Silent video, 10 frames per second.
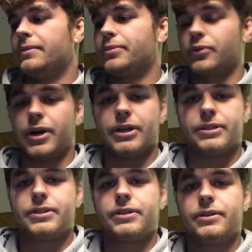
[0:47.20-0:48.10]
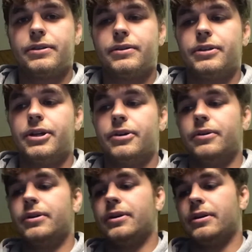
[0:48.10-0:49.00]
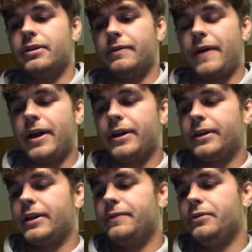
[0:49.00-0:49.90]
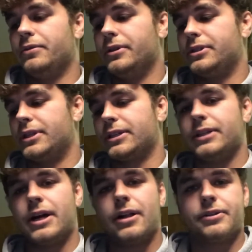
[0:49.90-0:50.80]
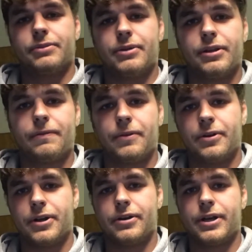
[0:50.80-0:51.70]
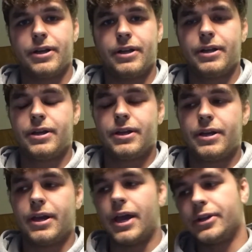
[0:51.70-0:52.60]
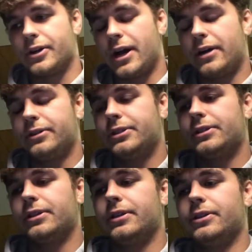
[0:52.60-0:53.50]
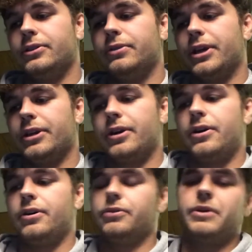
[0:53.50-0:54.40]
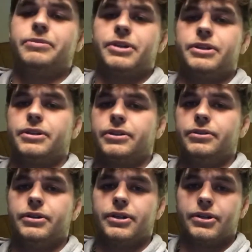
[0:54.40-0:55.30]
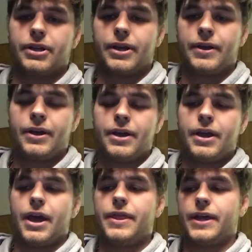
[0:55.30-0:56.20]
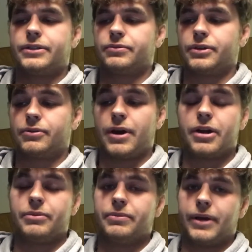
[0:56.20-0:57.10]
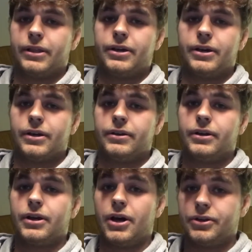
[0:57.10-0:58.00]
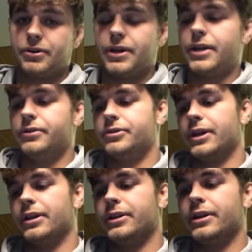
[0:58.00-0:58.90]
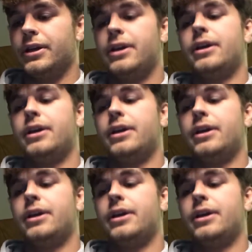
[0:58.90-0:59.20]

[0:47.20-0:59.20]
price. If I give you $60 a month for your internet at your house, you get all the websites included under that. And that's a requirement by law under net neutrality.